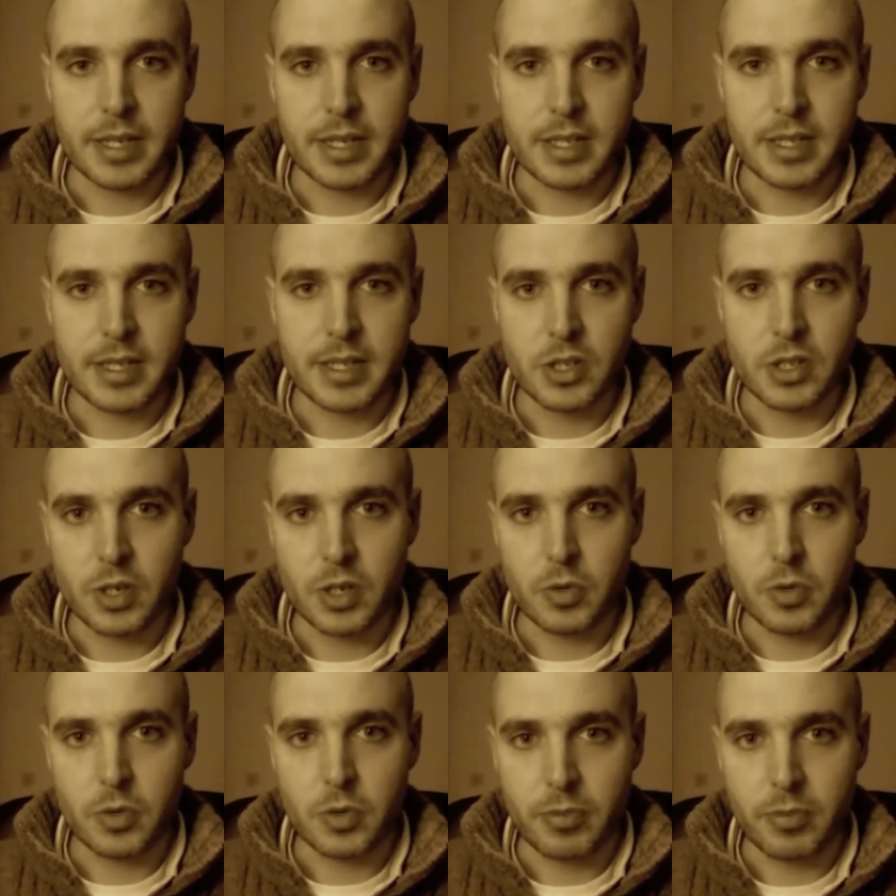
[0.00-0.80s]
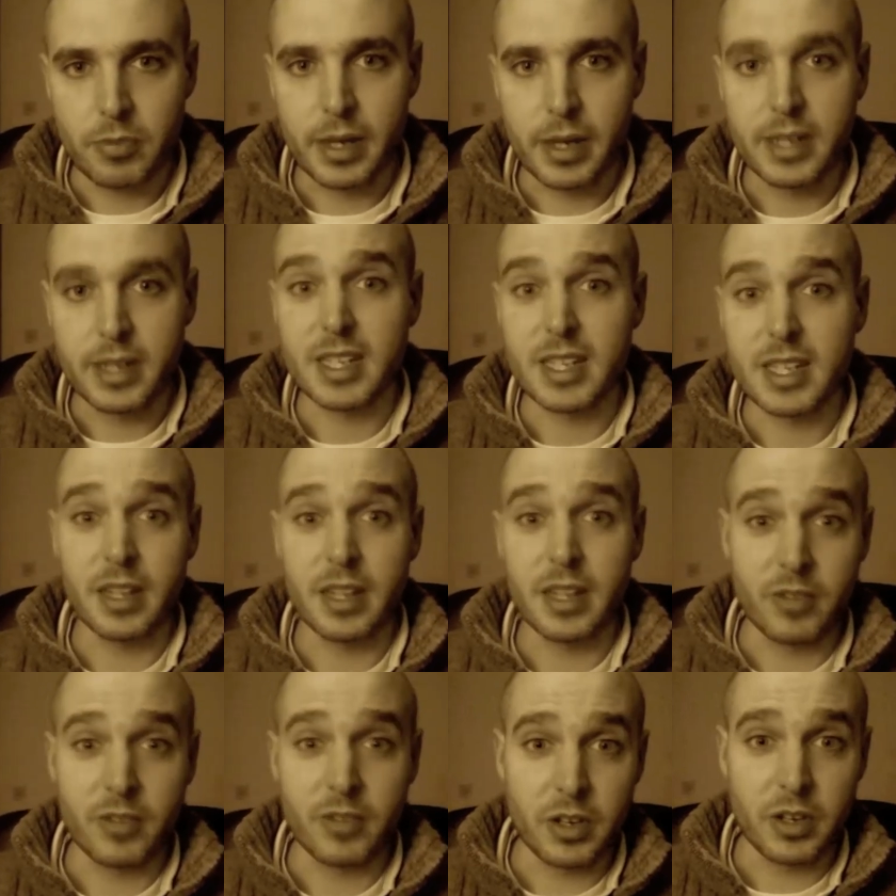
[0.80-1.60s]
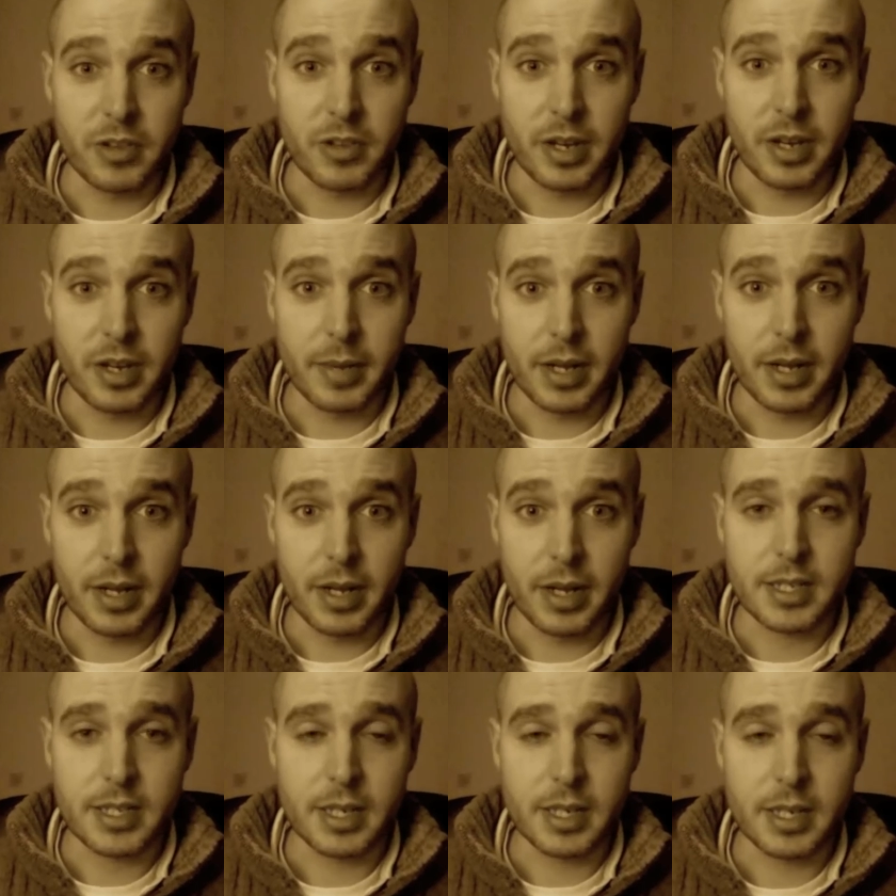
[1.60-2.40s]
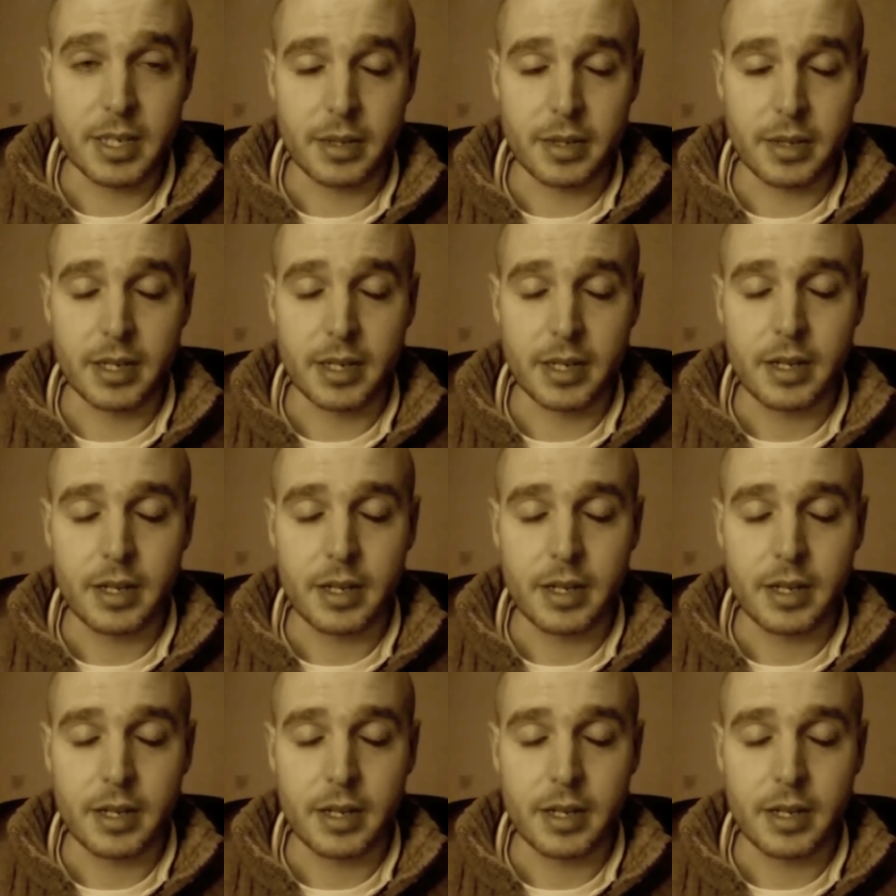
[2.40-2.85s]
This is just a quick reply to say that I've got your email and that type of thing.